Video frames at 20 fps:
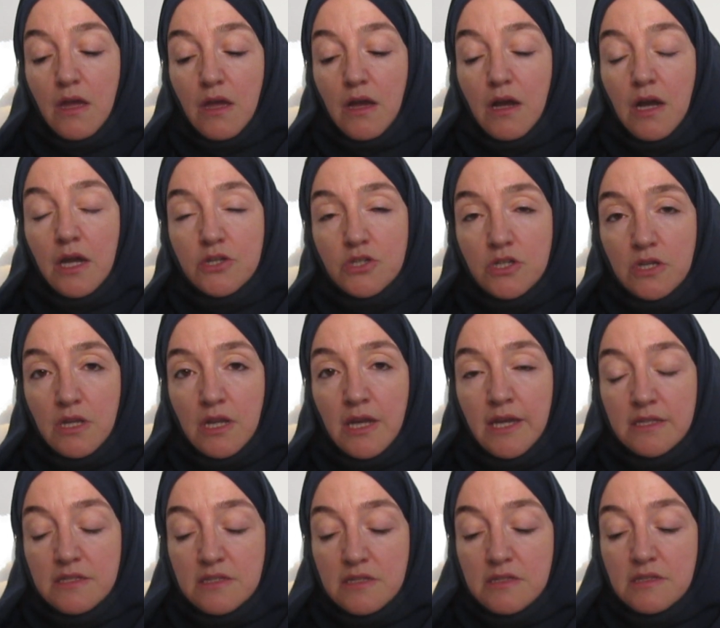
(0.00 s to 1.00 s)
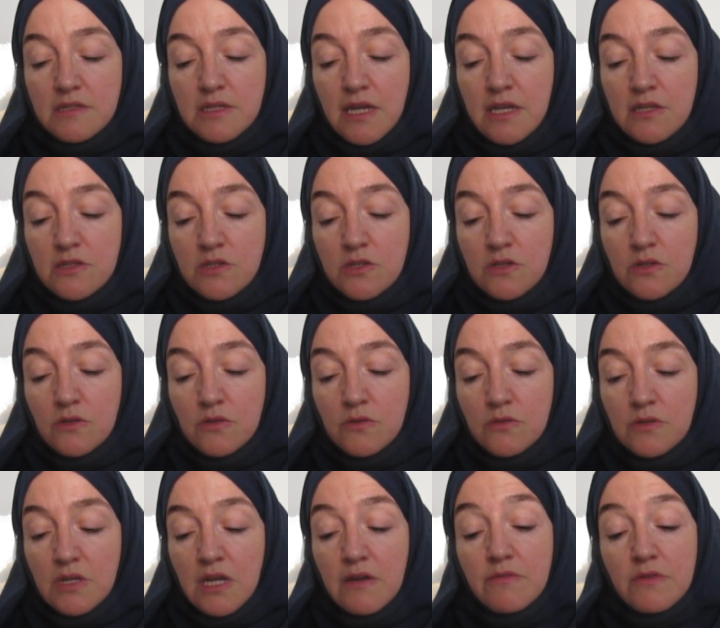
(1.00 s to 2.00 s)
I should like to say to you,
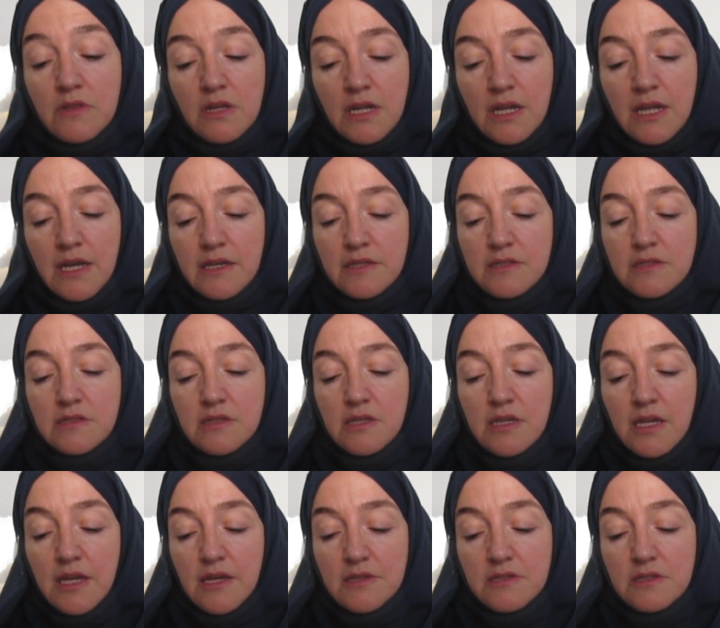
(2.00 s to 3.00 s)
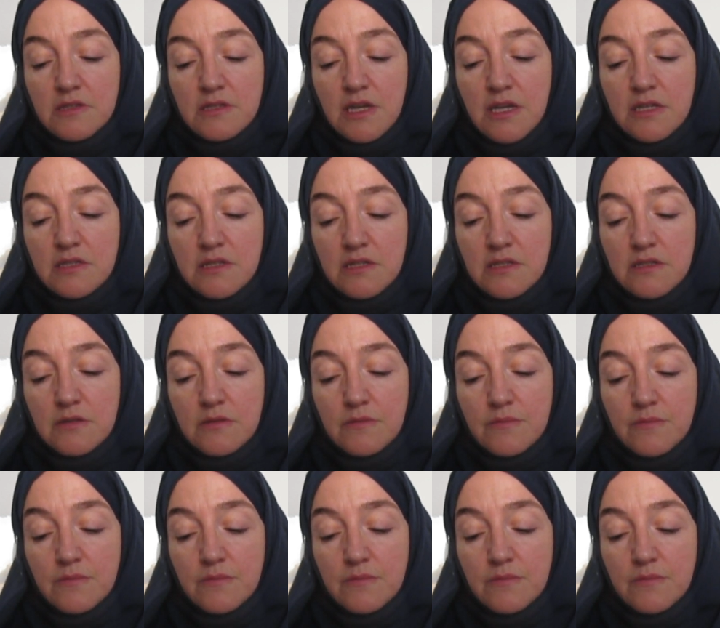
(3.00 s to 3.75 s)
nevertheless, he hesitated.